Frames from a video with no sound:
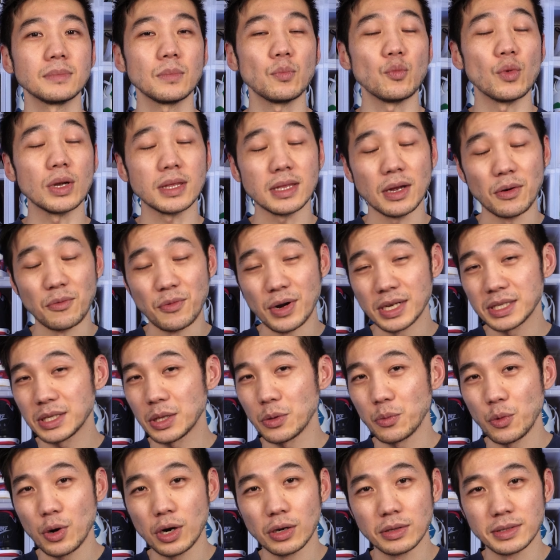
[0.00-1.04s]
what the rest of
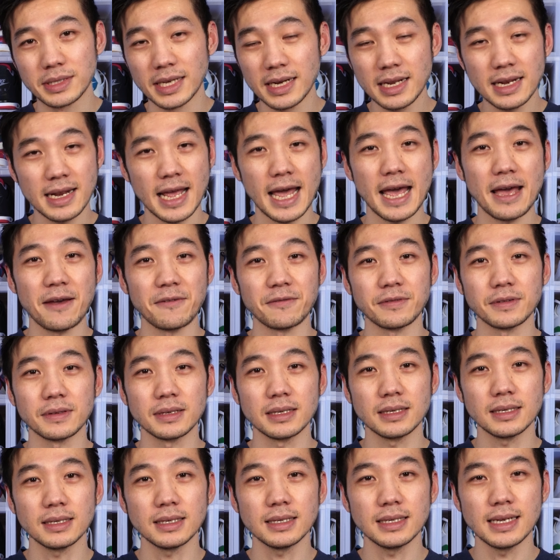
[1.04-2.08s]
the world didn't have.
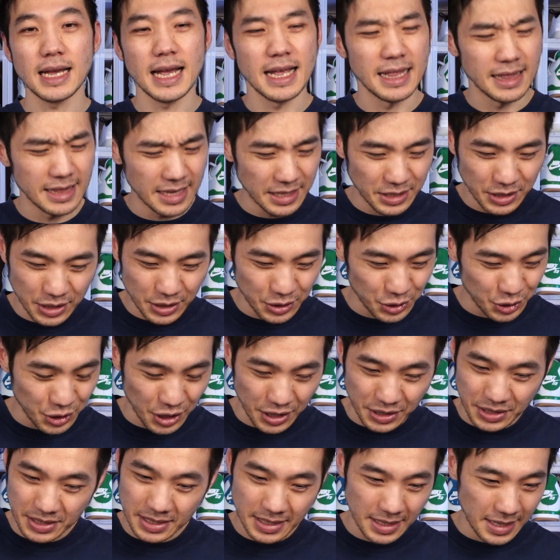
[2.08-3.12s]
And this is
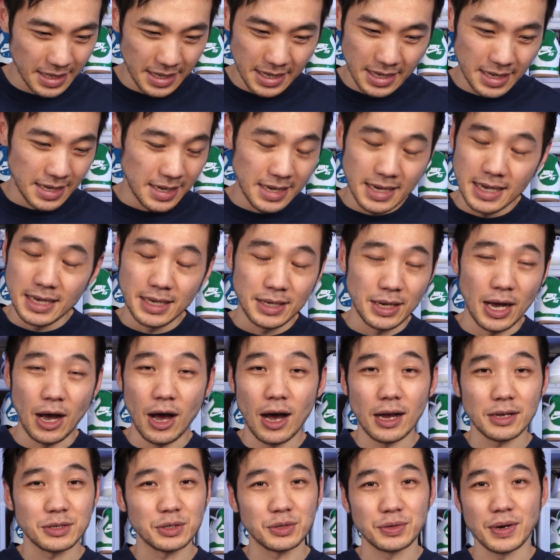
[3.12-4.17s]
just
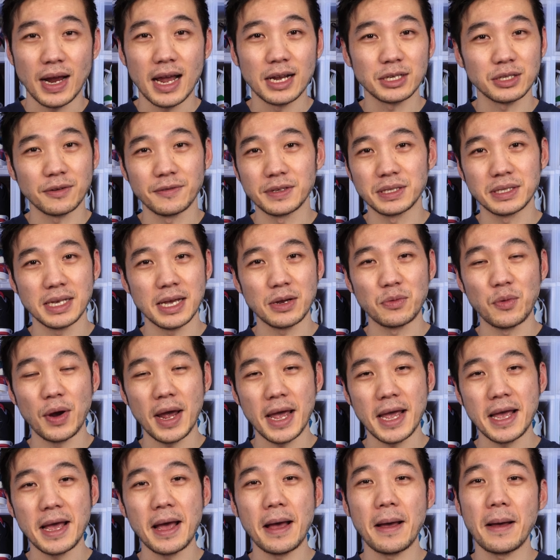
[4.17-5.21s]
hot trash of a
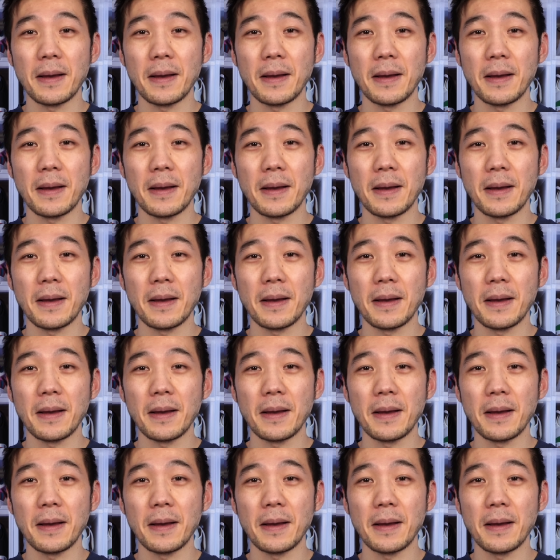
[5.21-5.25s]
segue.